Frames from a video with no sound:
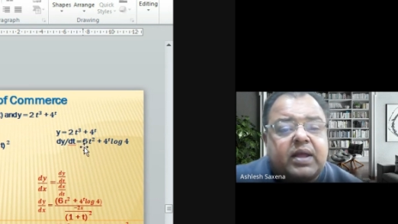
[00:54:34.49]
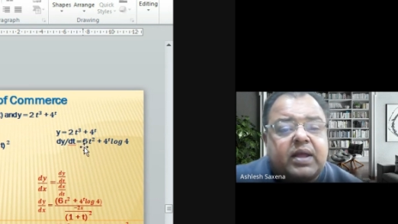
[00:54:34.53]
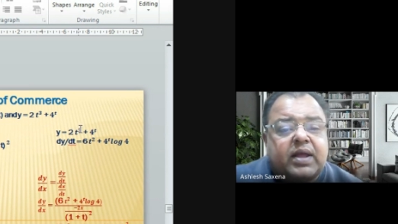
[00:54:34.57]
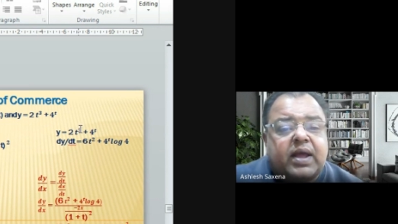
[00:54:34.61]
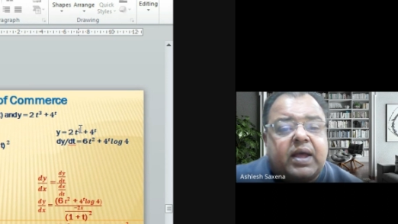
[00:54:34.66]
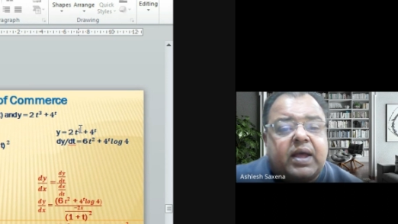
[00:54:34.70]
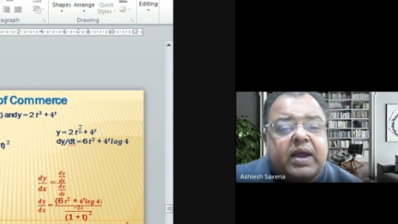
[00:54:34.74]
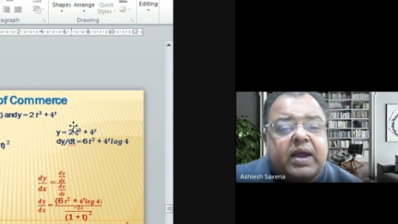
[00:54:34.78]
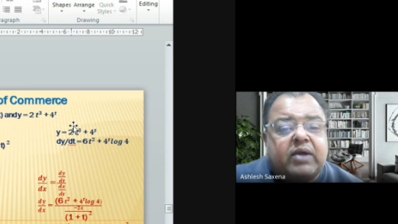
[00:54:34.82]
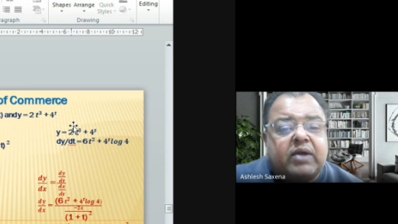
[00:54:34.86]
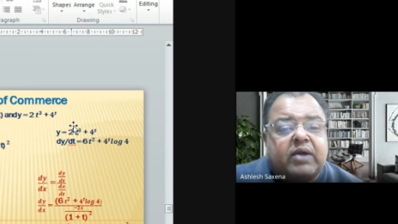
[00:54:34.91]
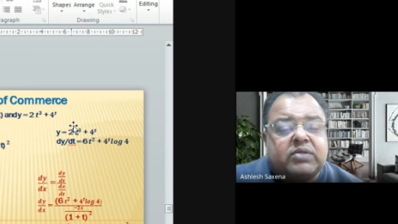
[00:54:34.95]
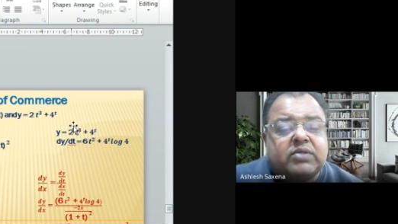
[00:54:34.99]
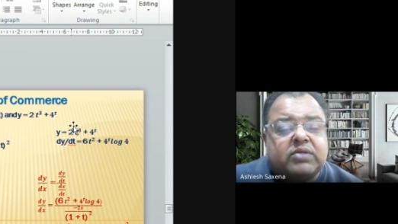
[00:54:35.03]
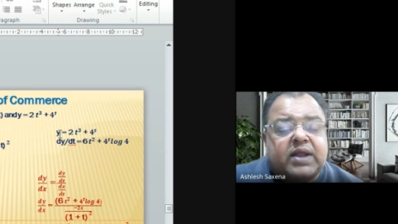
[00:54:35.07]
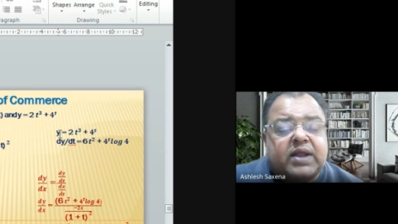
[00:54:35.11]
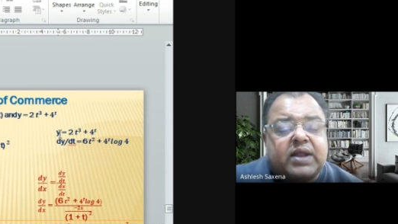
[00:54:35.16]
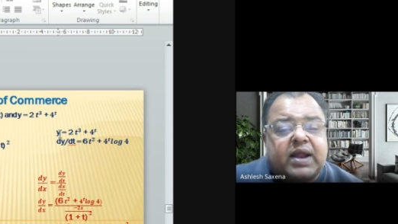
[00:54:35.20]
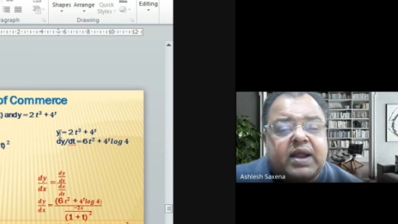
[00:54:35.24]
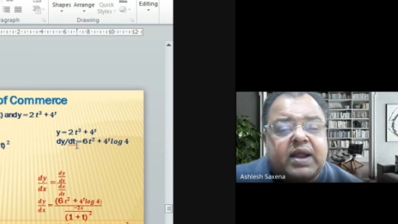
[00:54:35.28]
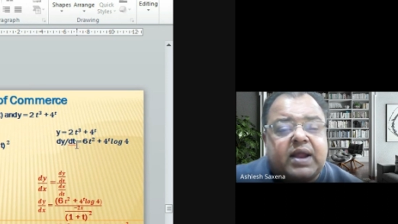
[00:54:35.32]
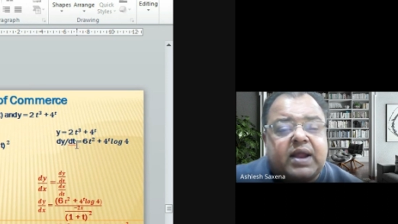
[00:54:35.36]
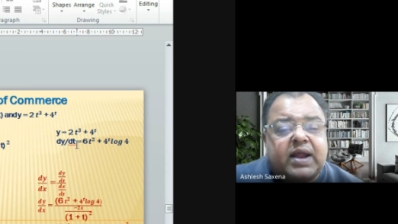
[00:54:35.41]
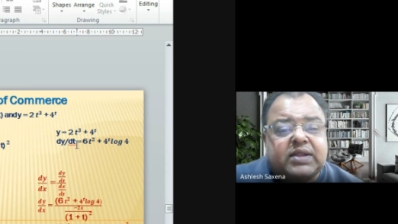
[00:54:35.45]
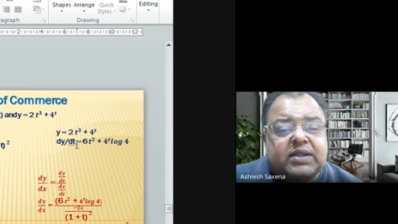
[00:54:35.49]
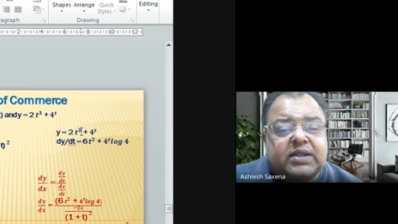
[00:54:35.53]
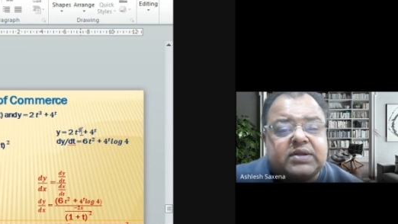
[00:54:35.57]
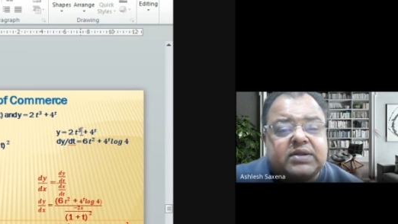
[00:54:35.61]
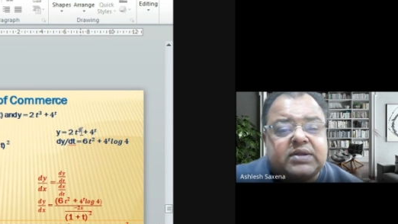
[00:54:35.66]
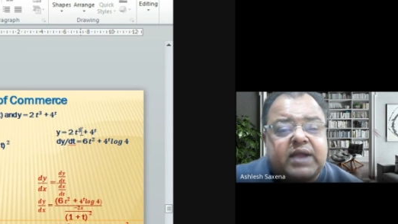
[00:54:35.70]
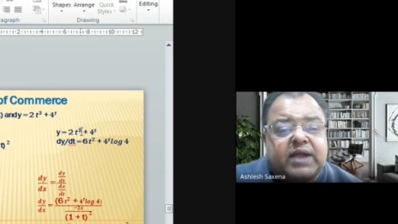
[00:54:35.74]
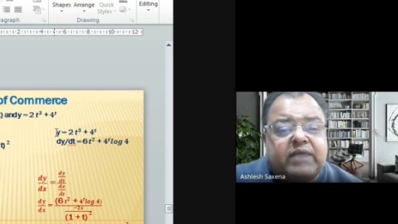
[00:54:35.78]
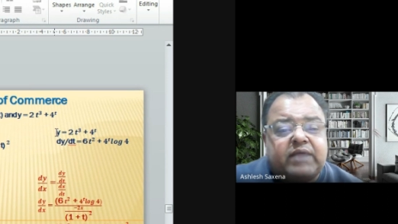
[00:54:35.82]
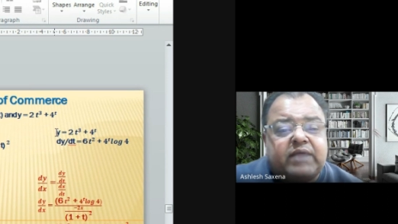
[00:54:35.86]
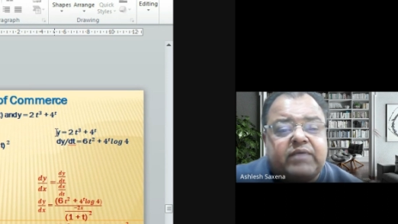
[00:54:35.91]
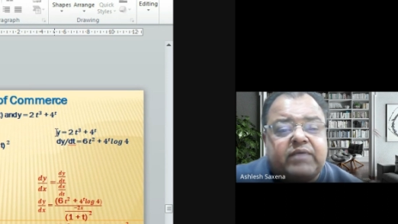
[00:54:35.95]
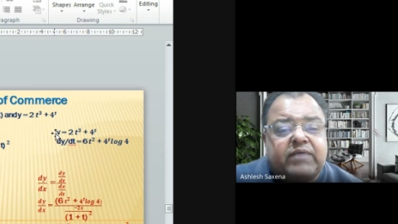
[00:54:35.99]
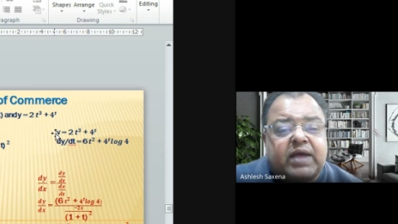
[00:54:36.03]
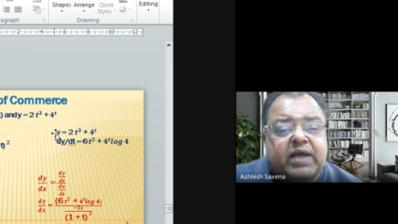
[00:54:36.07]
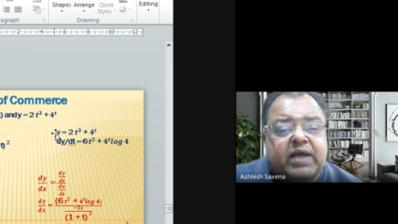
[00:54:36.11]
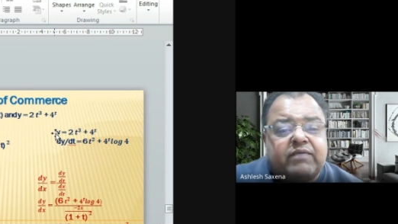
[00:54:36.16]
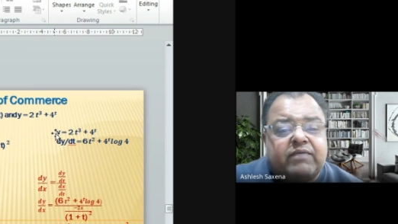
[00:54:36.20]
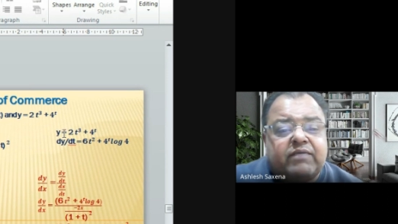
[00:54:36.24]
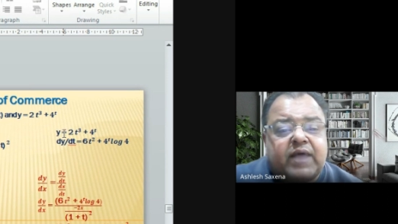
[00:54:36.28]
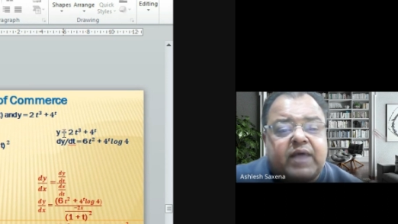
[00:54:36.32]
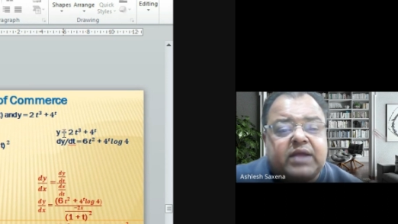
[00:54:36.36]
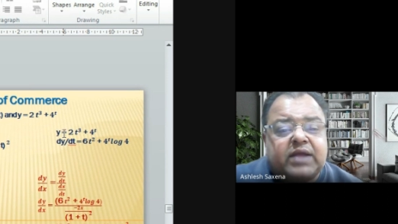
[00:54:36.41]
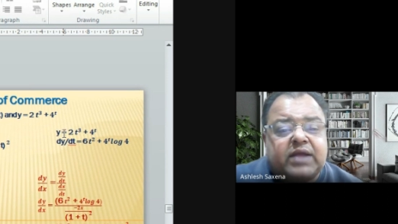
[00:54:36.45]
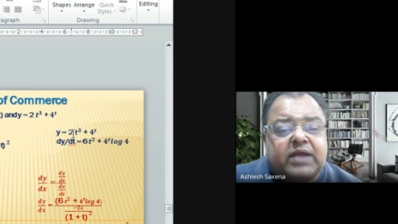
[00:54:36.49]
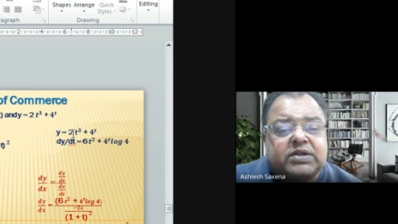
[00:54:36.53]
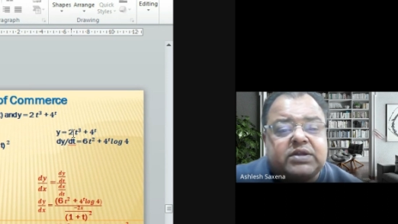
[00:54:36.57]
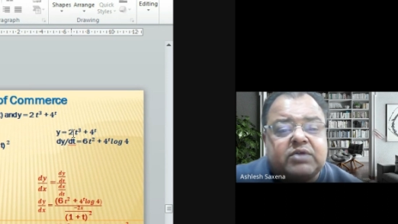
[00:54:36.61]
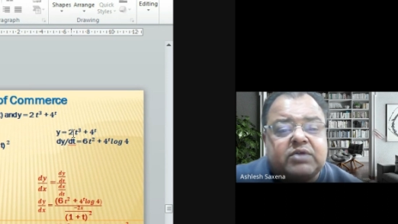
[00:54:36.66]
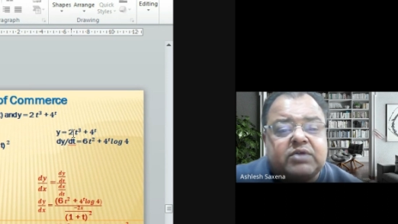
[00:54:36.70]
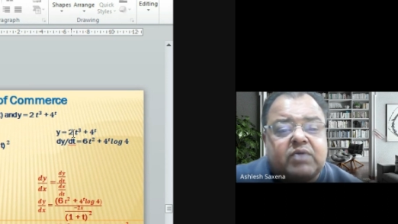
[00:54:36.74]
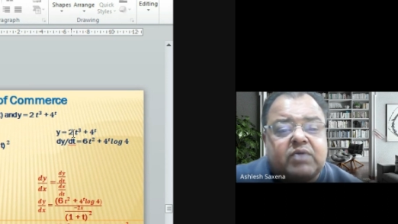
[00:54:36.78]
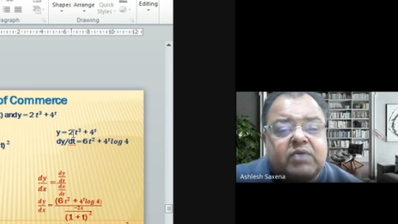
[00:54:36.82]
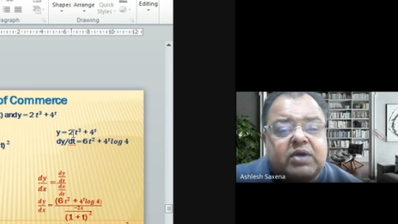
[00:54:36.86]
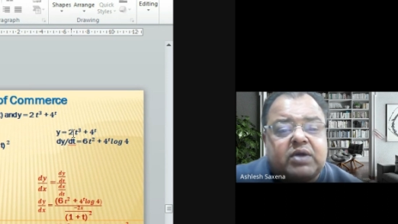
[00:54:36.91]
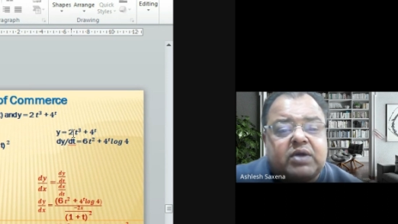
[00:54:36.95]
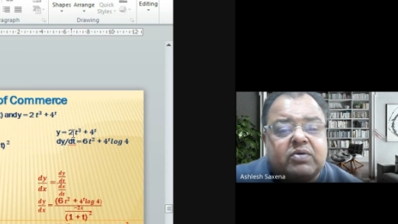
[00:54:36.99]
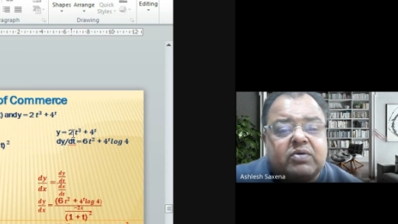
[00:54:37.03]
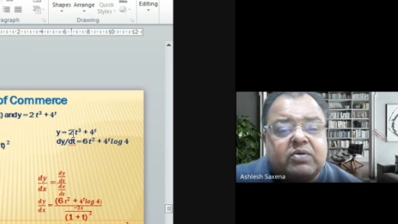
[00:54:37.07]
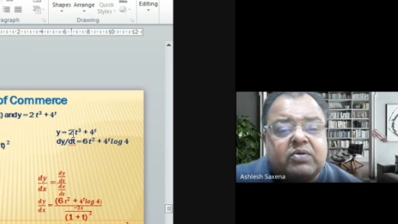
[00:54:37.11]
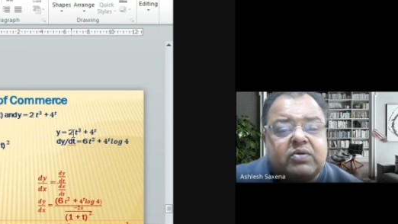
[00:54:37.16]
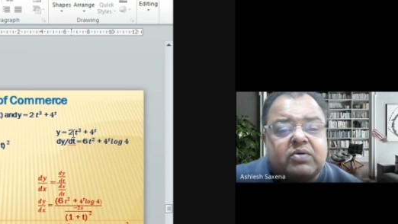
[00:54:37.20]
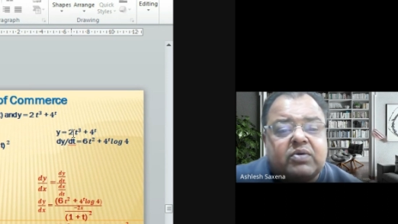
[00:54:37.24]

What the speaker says: And on the other side, we have y is equal to